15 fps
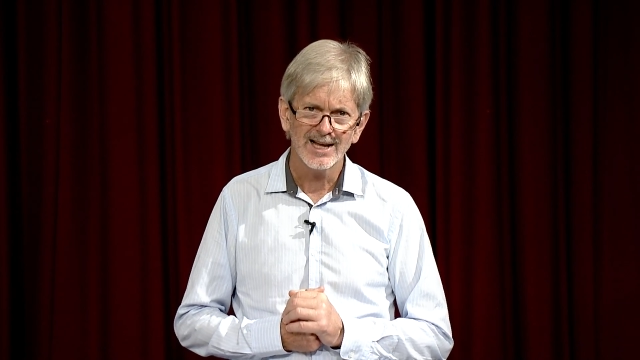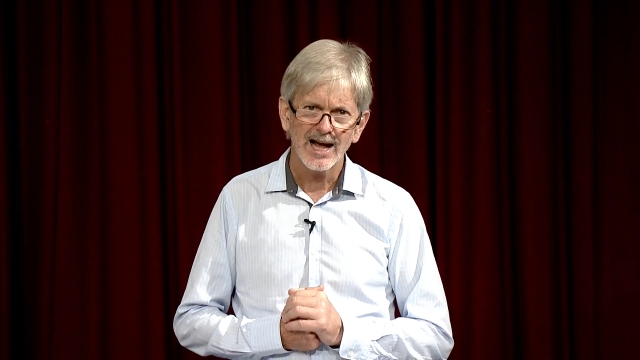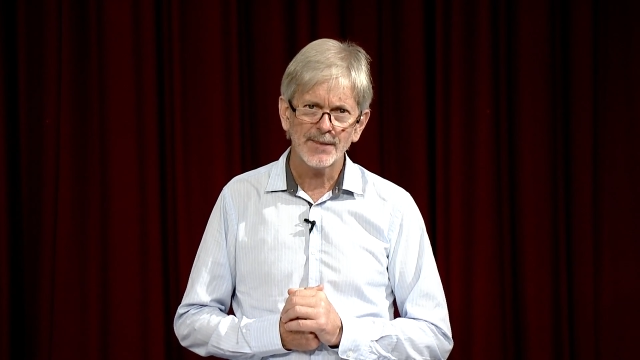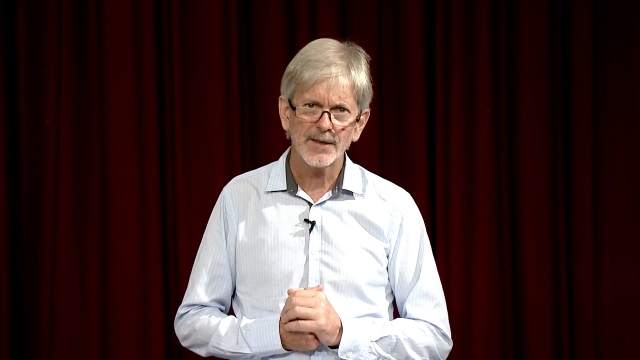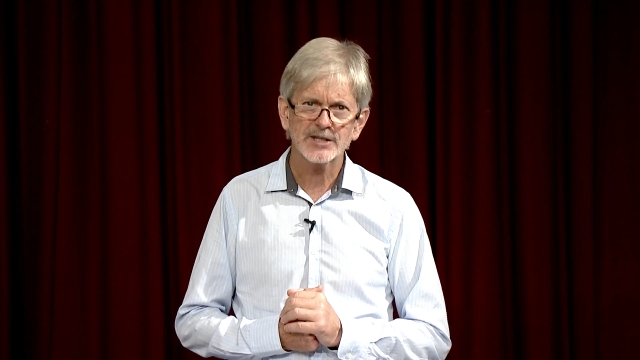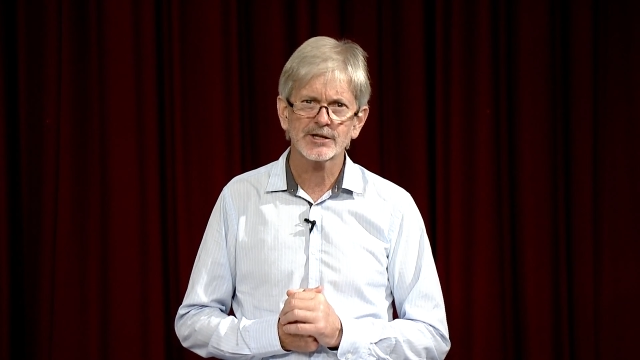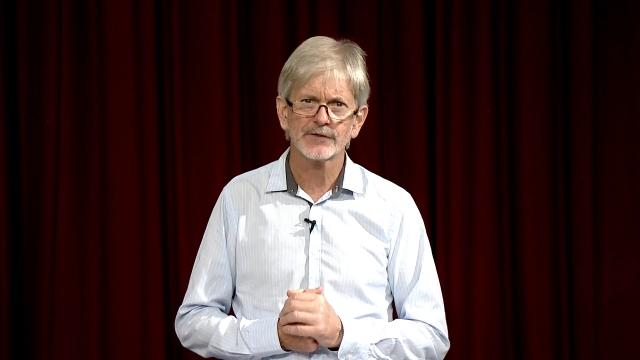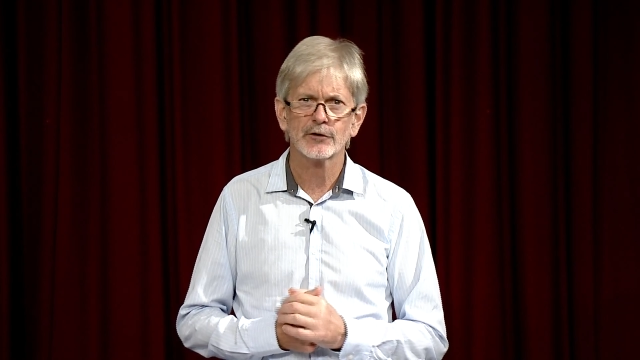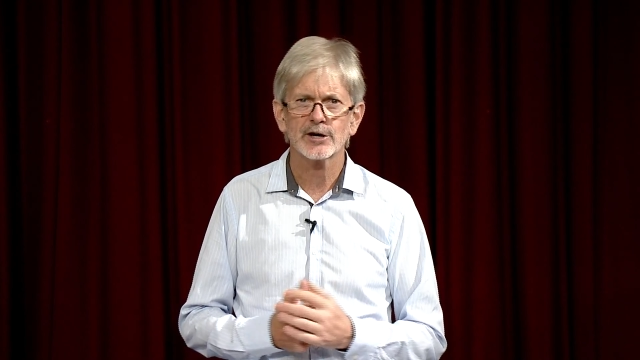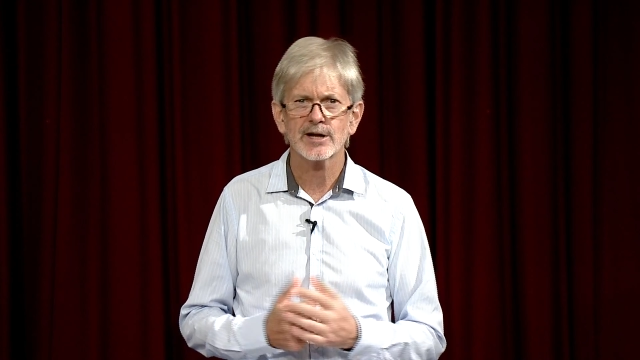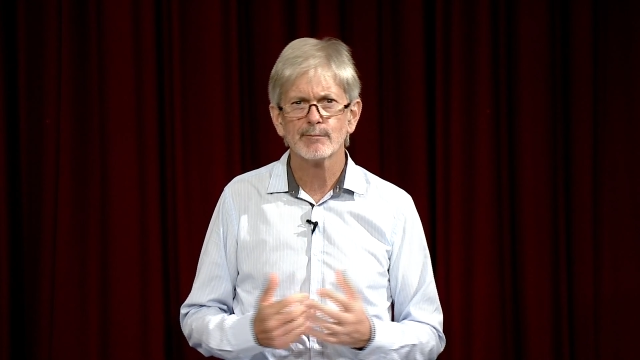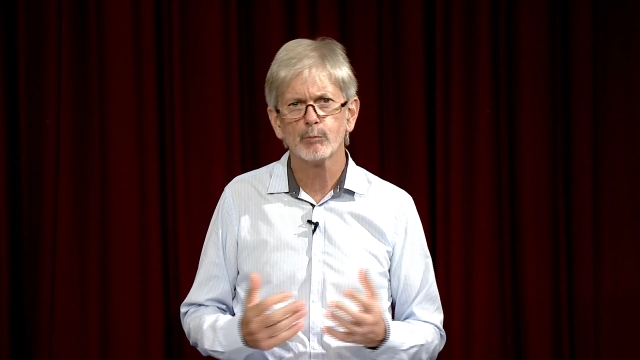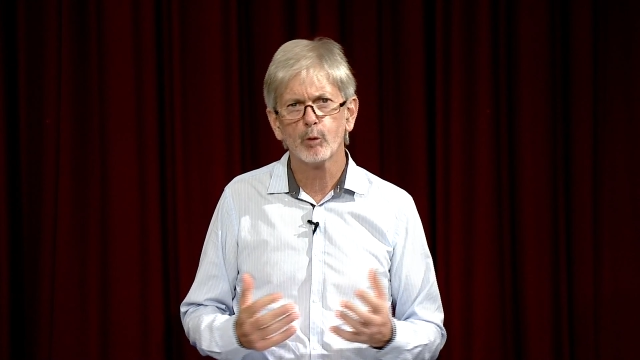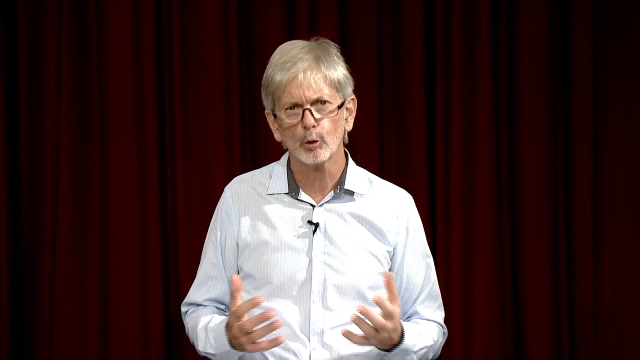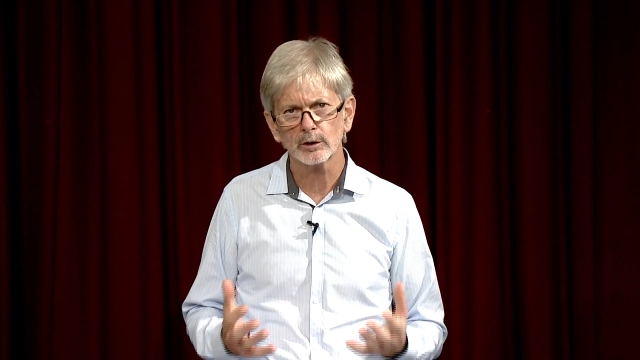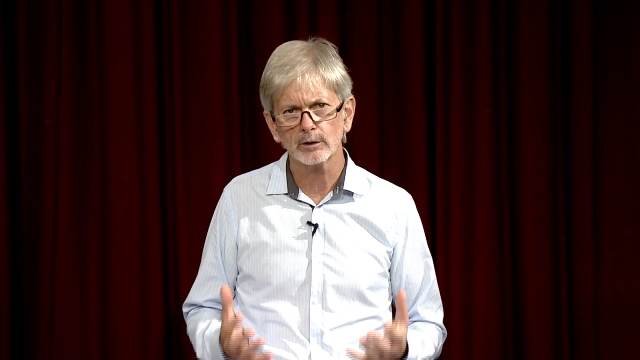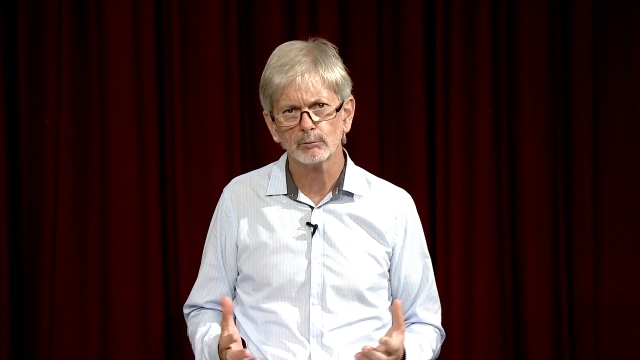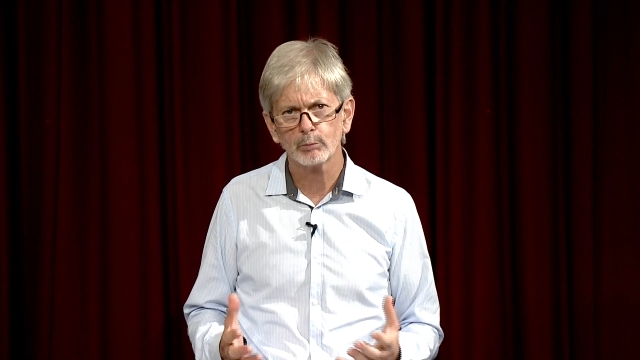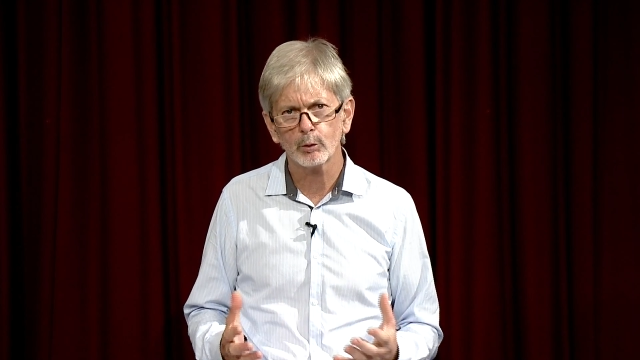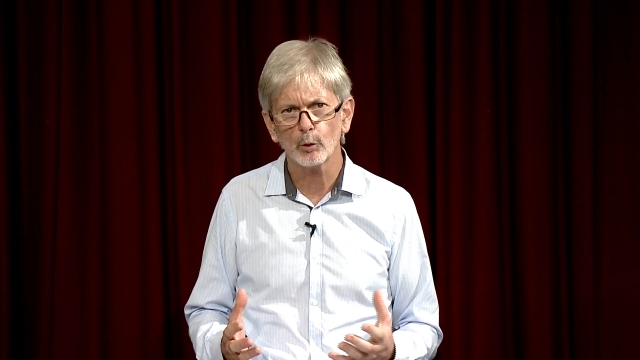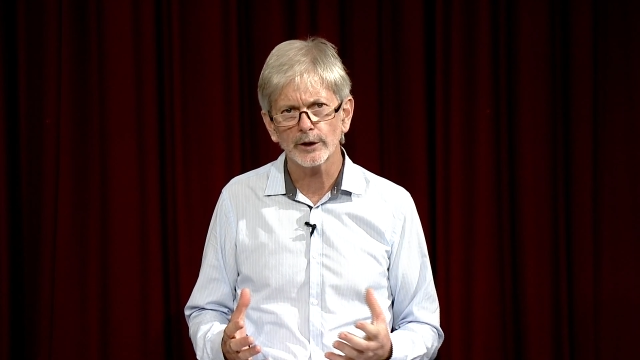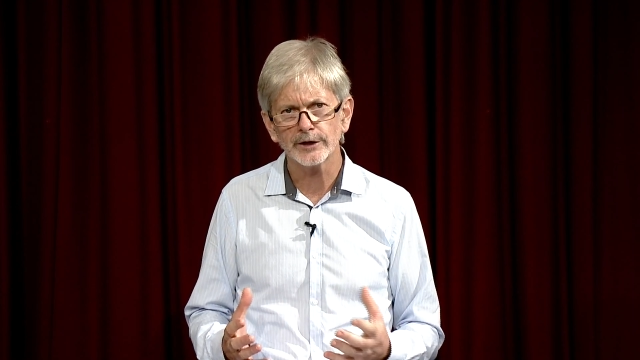And that's a very
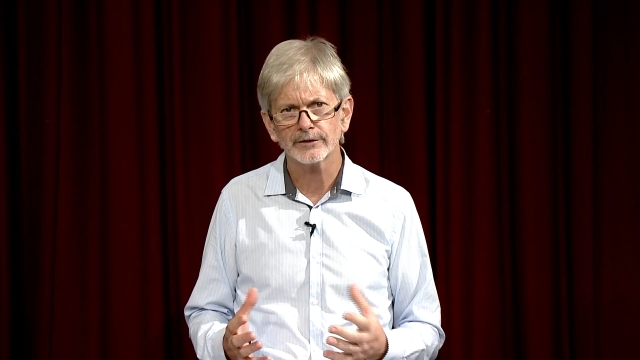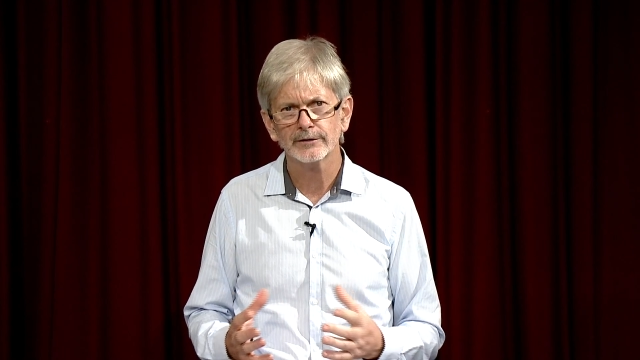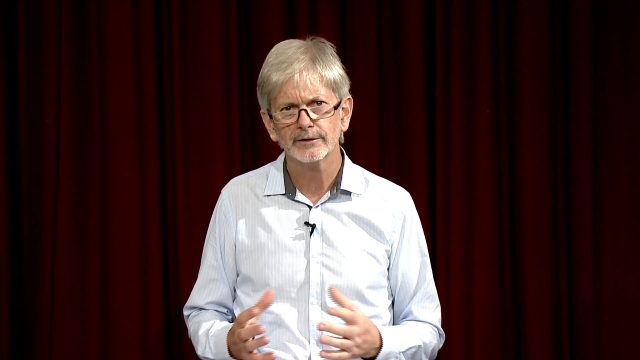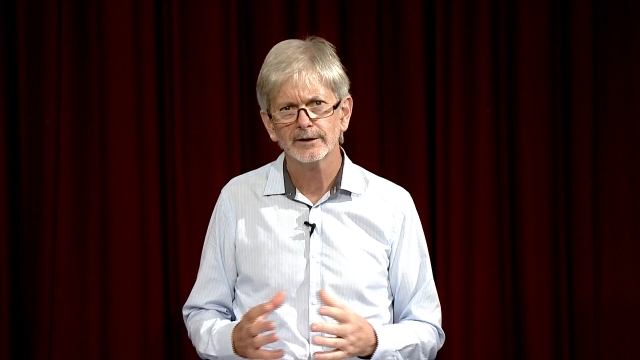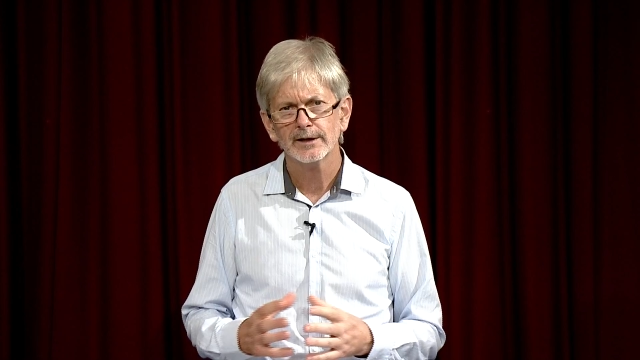important point.